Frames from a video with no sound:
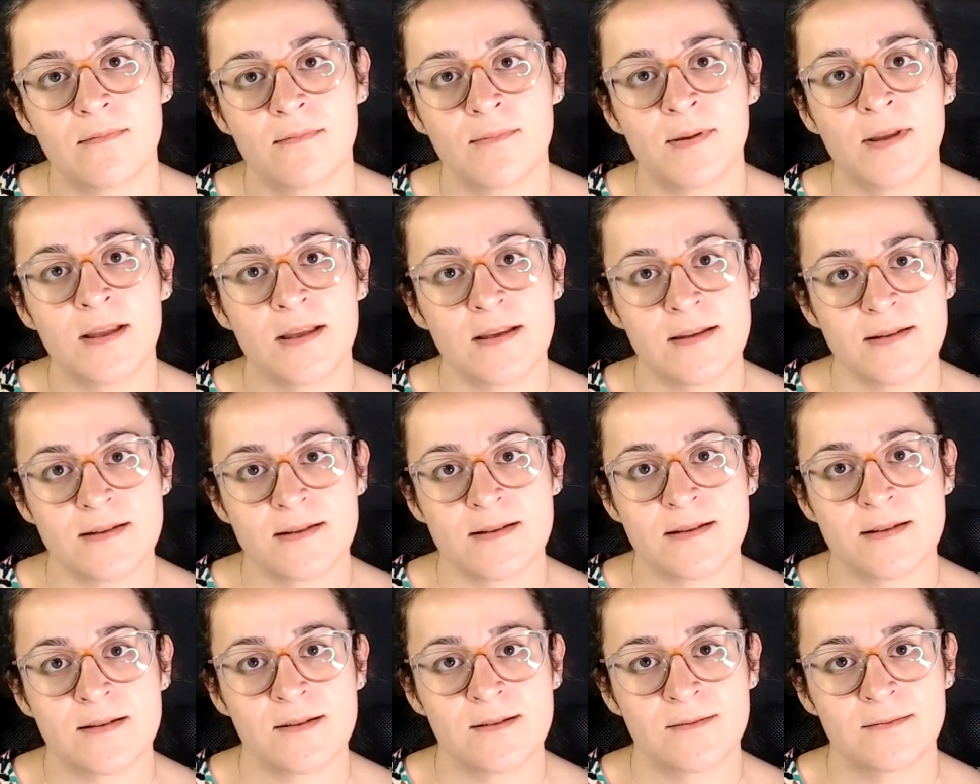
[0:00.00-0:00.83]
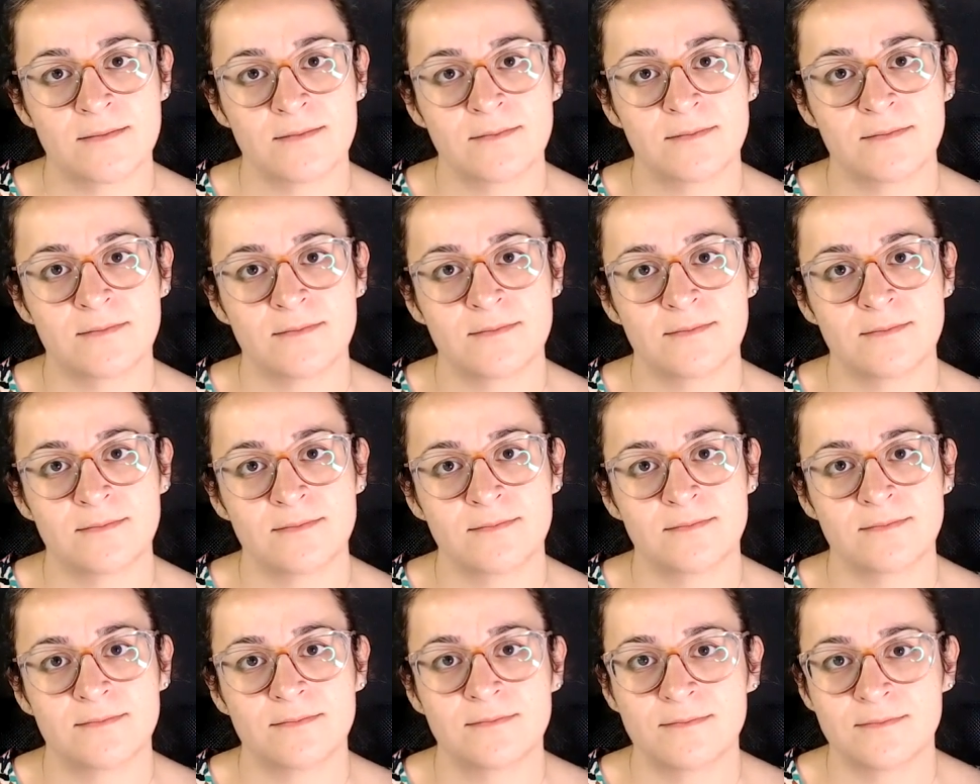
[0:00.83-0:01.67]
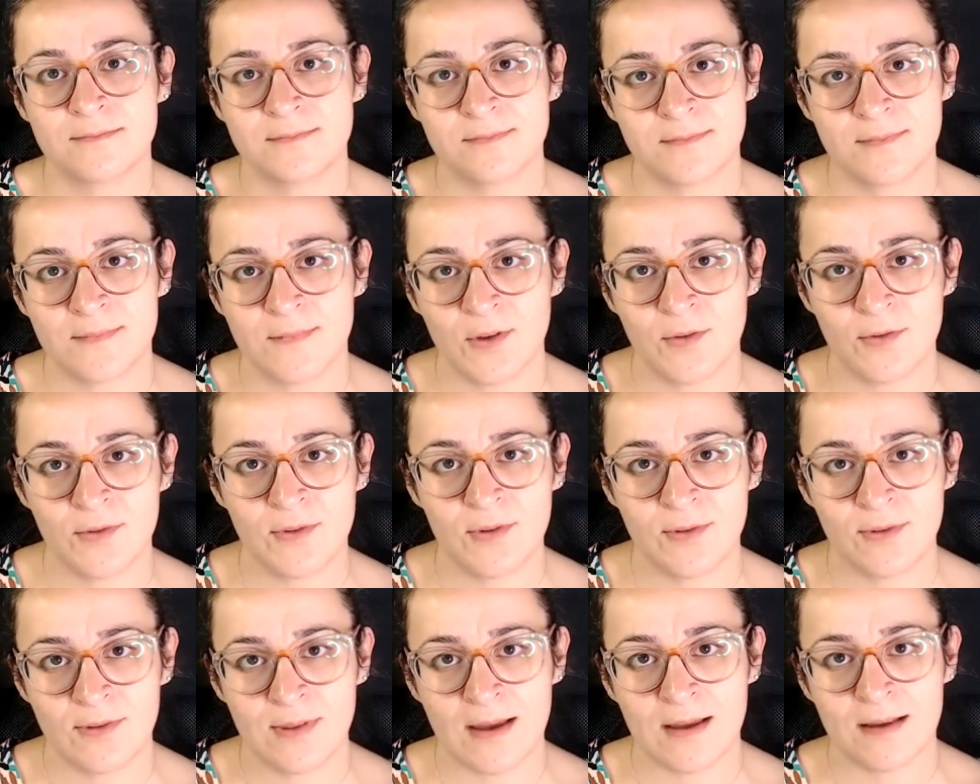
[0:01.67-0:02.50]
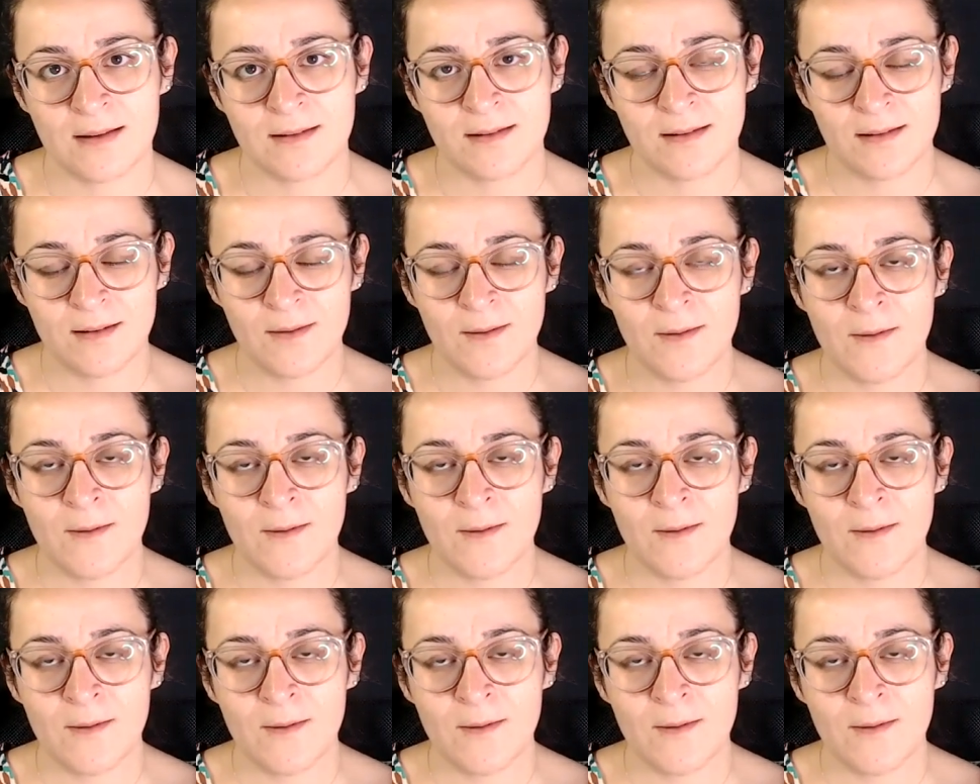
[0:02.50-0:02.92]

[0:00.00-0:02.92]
Please don't do that.